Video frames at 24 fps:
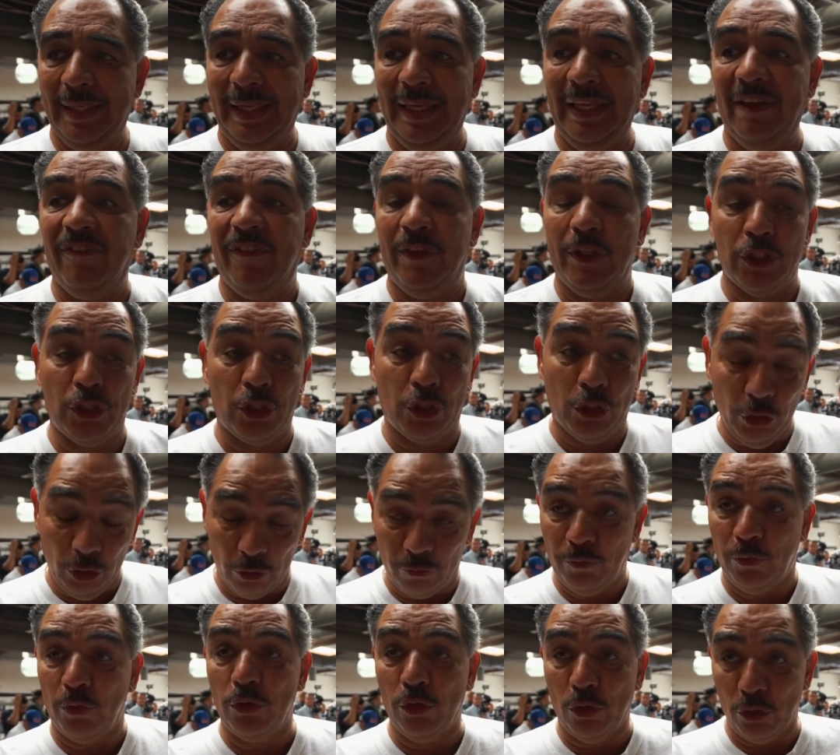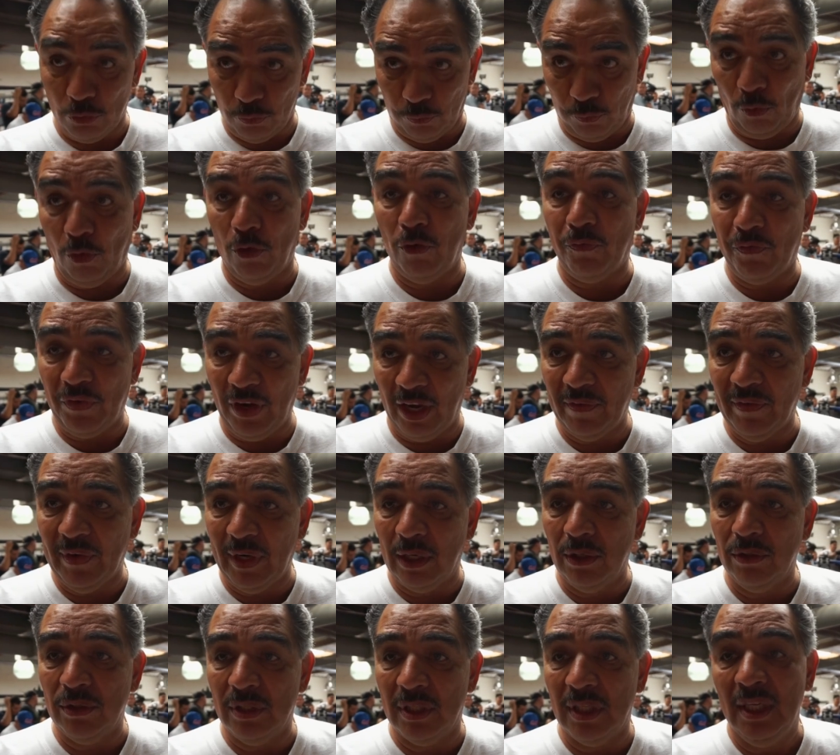if it's good for those 4 or 5
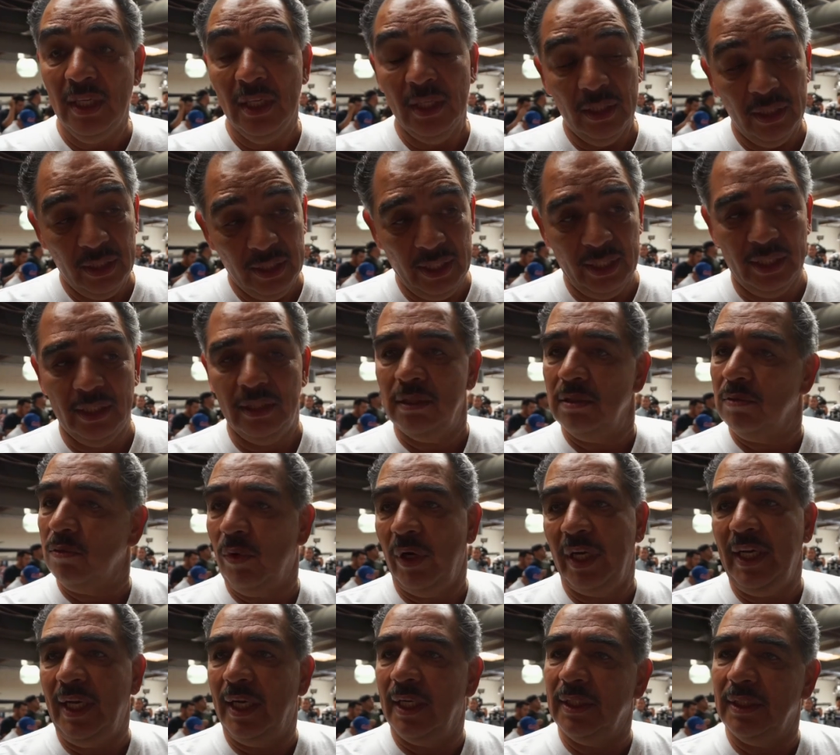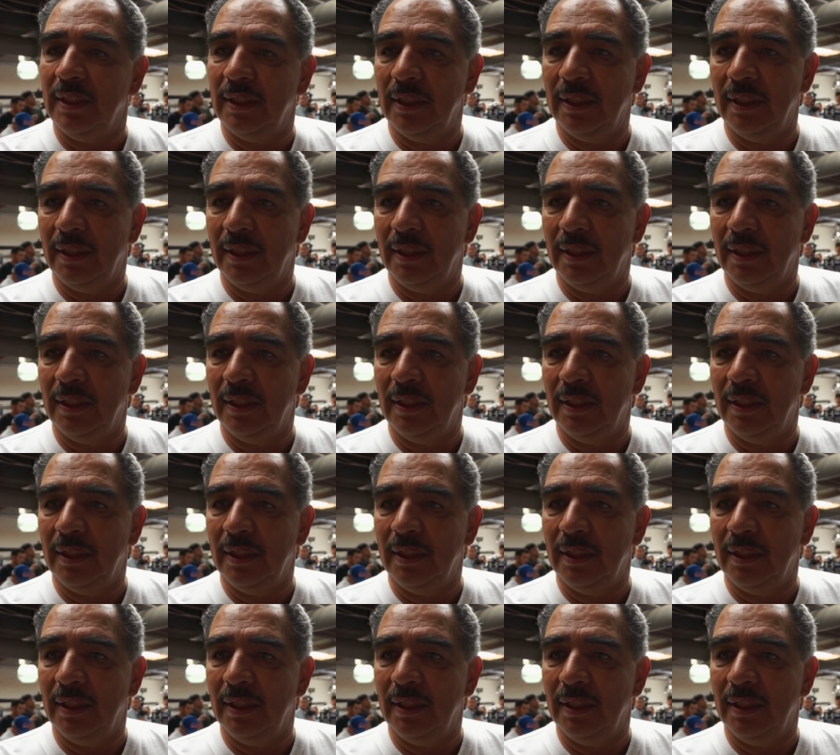rounds, then why not?